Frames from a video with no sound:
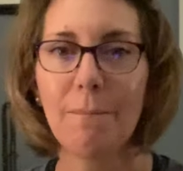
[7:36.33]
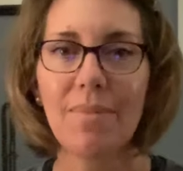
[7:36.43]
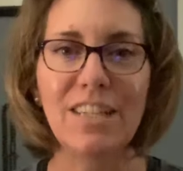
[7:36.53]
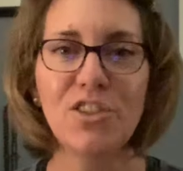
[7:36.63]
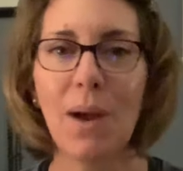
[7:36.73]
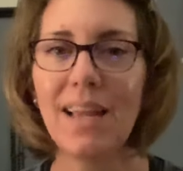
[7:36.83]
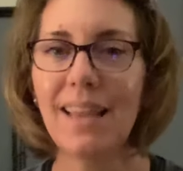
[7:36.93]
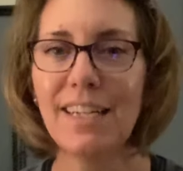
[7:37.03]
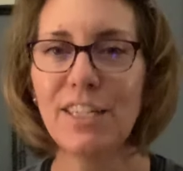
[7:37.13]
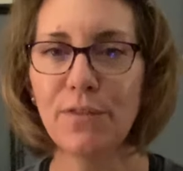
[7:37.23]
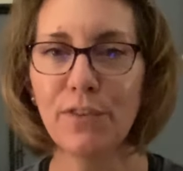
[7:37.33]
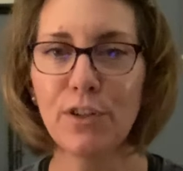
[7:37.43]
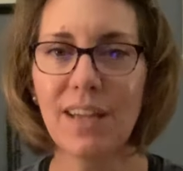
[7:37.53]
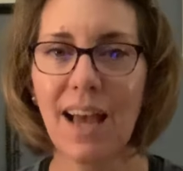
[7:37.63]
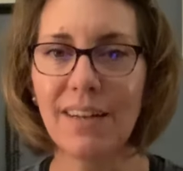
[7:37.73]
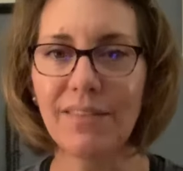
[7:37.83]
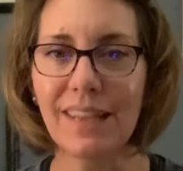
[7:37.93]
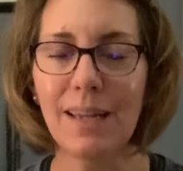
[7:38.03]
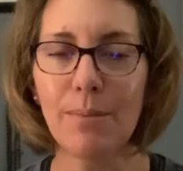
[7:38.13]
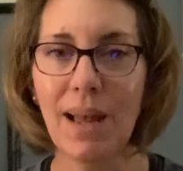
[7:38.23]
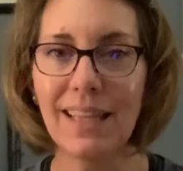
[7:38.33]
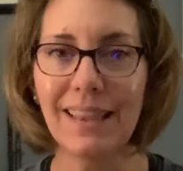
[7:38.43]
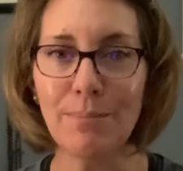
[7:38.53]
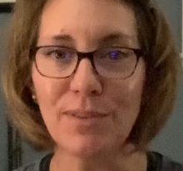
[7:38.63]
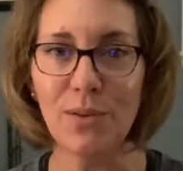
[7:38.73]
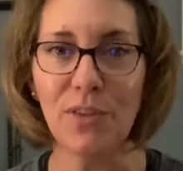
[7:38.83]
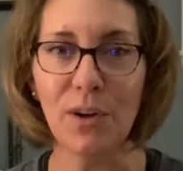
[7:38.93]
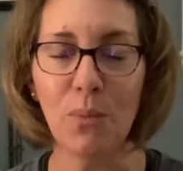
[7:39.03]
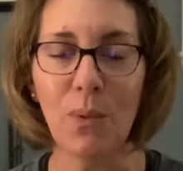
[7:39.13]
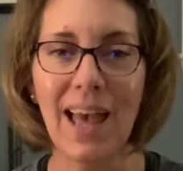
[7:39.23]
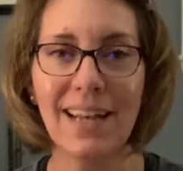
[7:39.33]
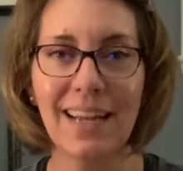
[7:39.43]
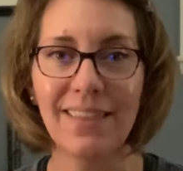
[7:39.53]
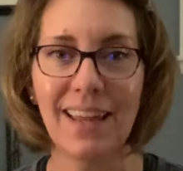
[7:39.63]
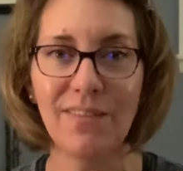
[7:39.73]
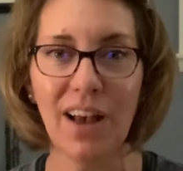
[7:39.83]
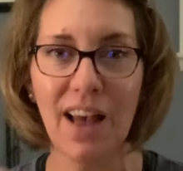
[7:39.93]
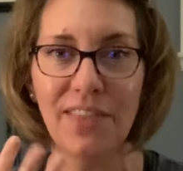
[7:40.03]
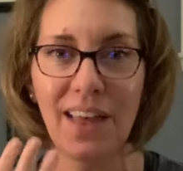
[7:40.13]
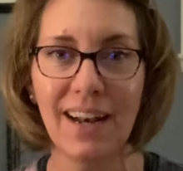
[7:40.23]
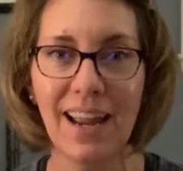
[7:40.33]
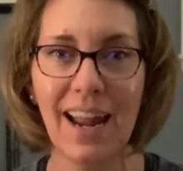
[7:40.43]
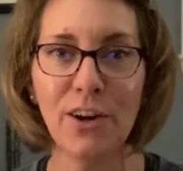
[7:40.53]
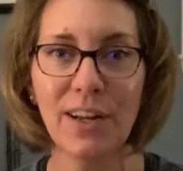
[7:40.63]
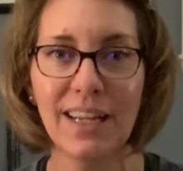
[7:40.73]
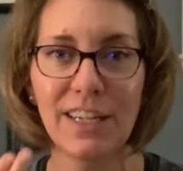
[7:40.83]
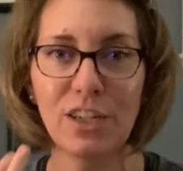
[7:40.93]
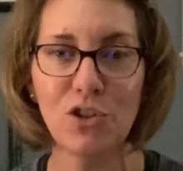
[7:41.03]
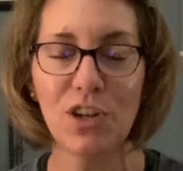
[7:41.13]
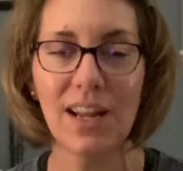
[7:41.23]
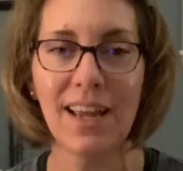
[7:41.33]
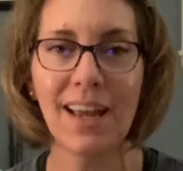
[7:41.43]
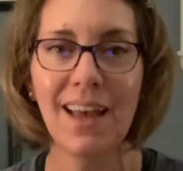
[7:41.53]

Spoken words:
So I like to first kind of lick my lips so they're wet and they've got that air conditioning